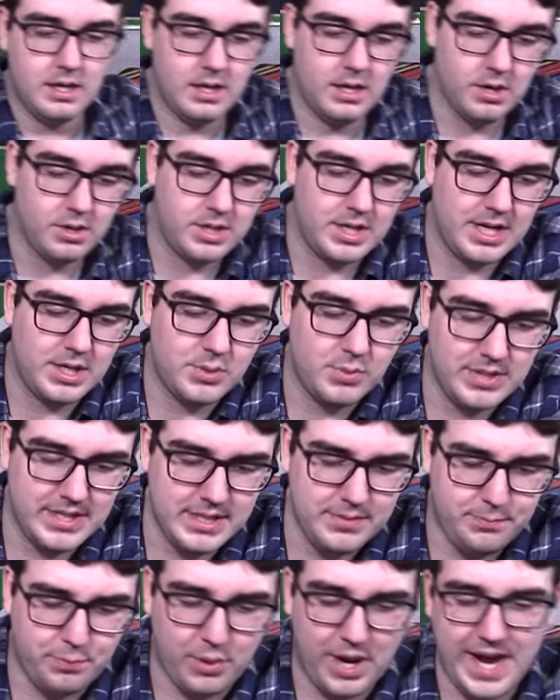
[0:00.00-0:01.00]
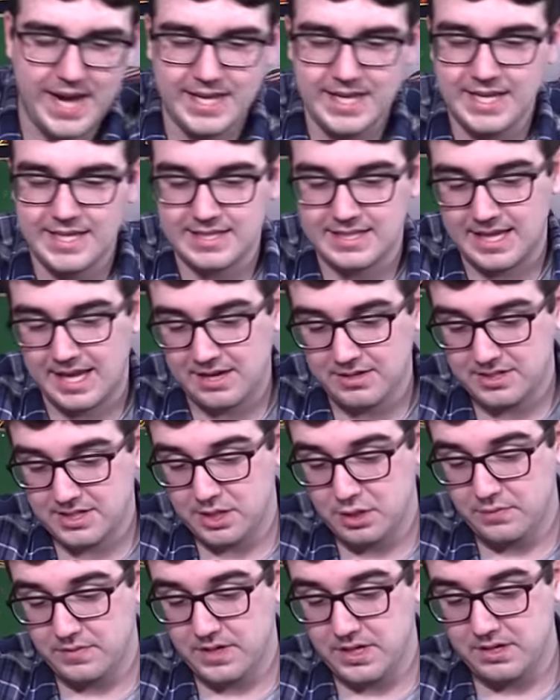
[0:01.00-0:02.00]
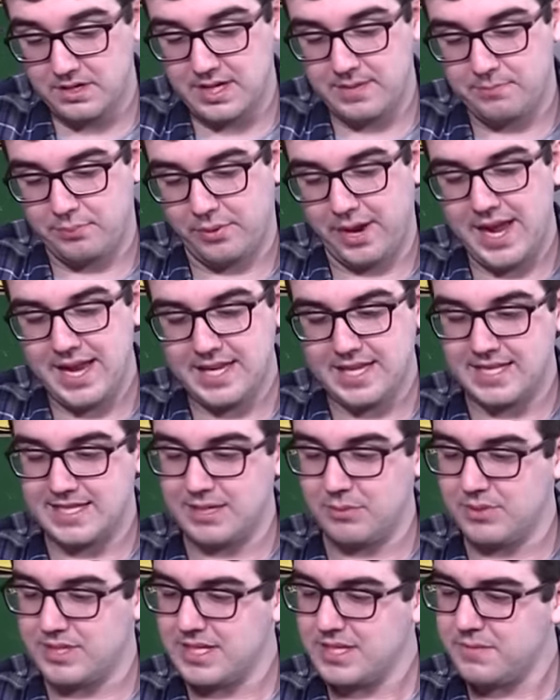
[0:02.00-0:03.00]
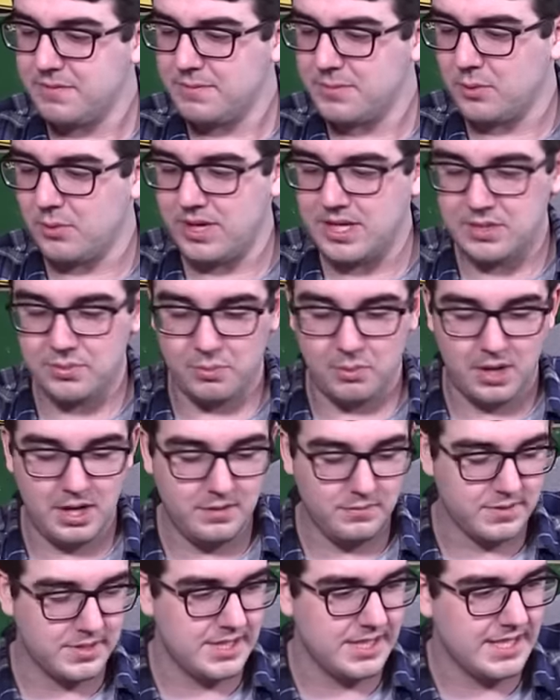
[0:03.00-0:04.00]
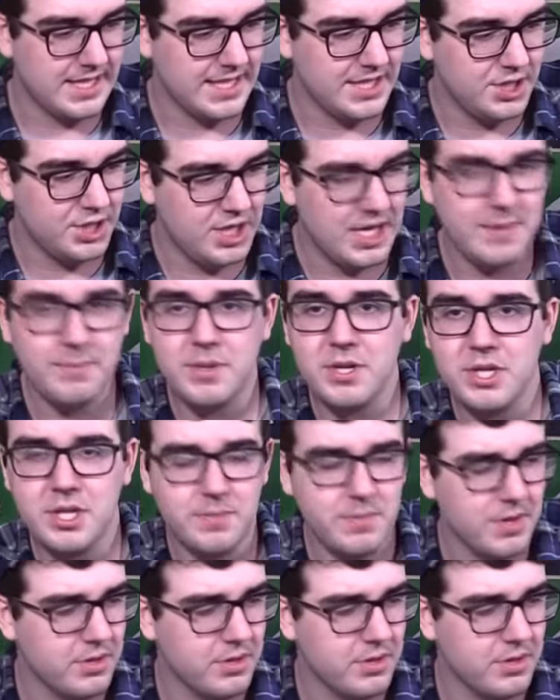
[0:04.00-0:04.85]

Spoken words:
Oh gosh, was this Brad Keselowski over here? Yeah, Brad Keselowski, was this from 2012? Was this his championship